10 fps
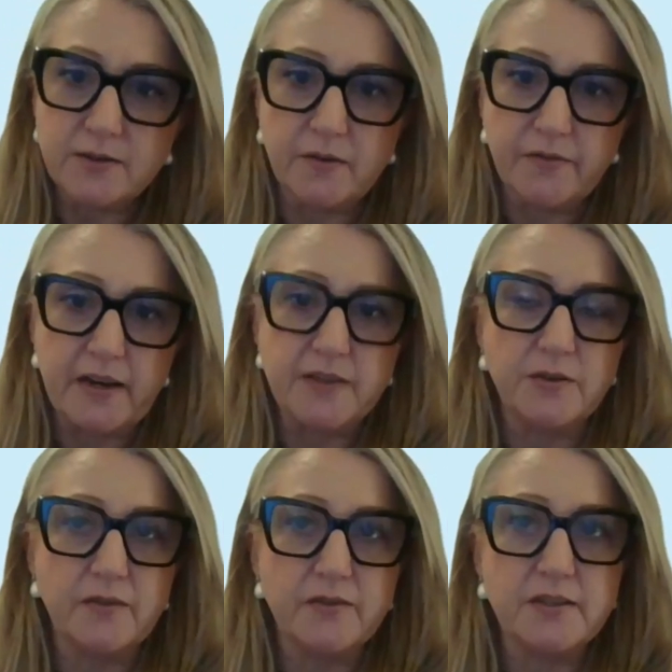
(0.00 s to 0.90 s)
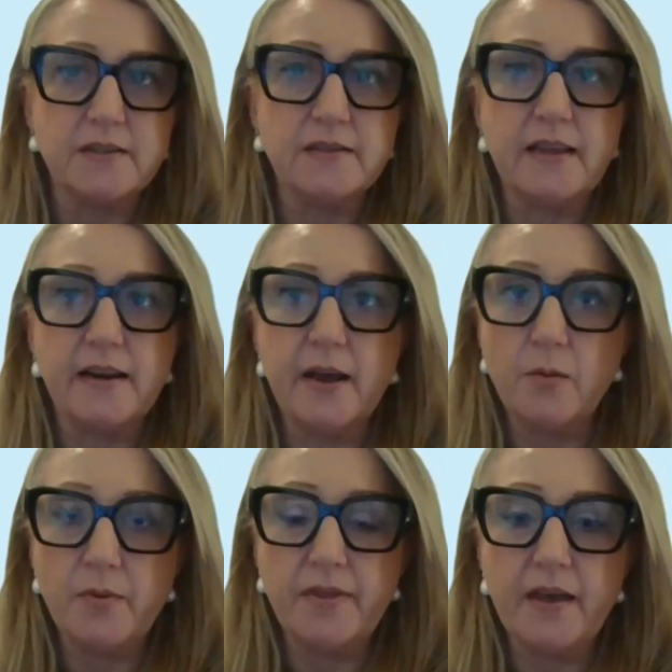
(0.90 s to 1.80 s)
So if any services need
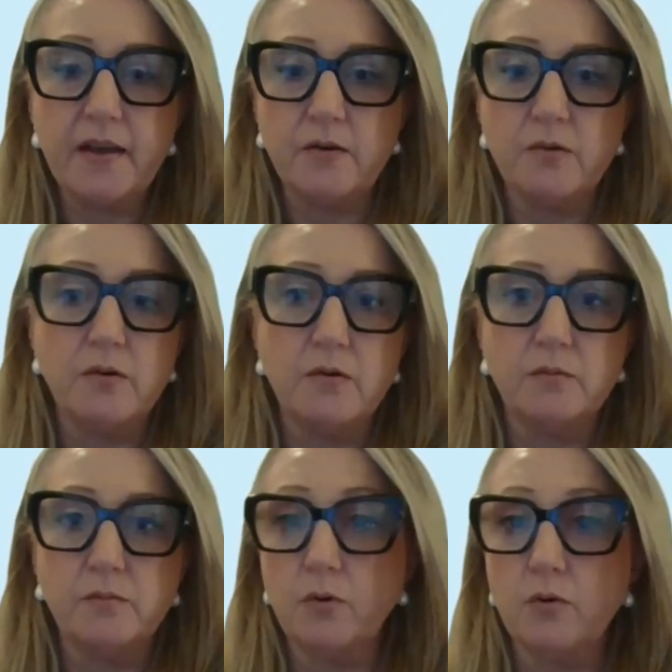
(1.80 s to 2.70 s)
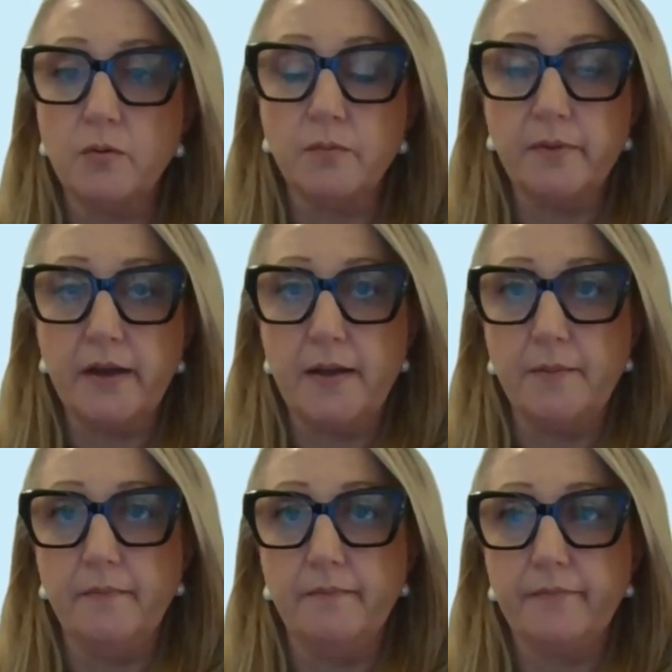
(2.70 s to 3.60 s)
help with that or
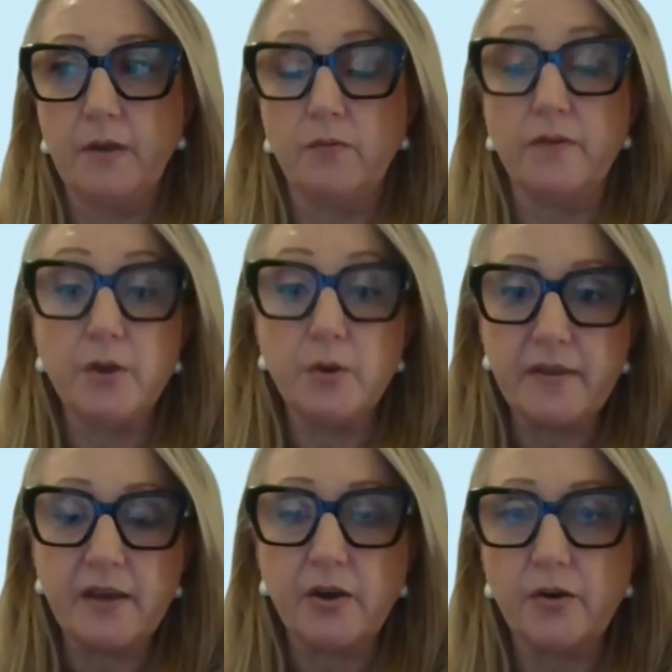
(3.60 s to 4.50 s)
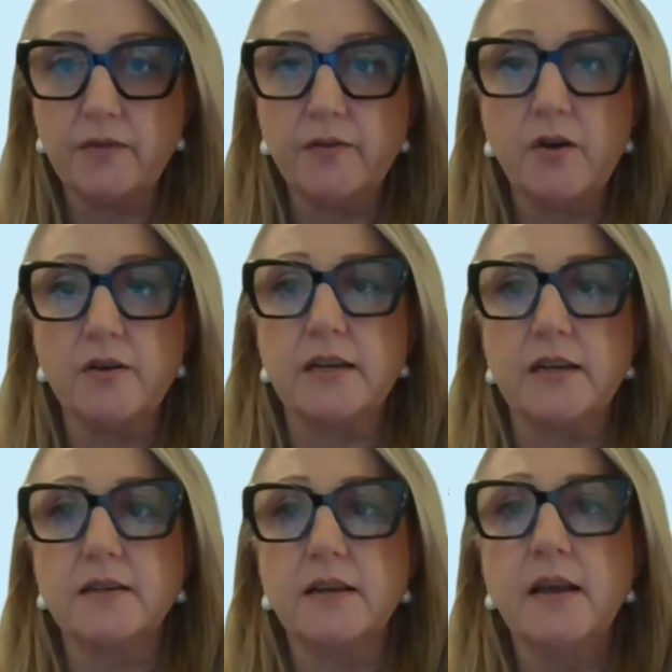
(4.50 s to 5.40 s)
reviewing their code of conduct,